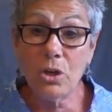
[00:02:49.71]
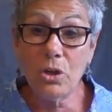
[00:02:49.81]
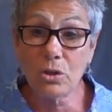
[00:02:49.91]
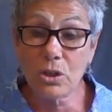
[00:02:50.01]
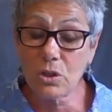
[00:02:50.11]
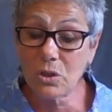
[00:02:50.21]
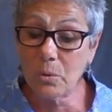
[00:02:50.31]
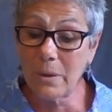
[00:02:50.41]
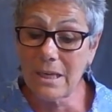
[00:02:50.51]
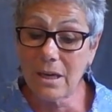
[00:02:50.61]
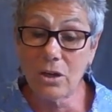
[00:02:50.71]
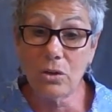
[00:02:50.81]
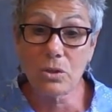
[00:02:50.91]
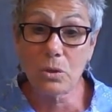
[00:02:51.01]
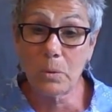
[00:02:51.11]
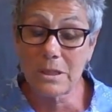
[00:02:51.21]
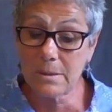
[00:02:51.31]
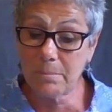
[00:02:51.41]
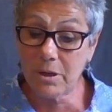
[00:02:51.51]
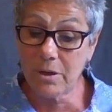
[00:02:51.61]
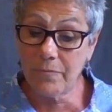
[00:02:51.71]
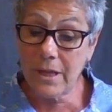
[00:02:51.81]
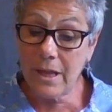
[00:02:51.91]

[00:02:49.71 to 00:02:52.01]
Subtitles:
not a squeak, not a whisper.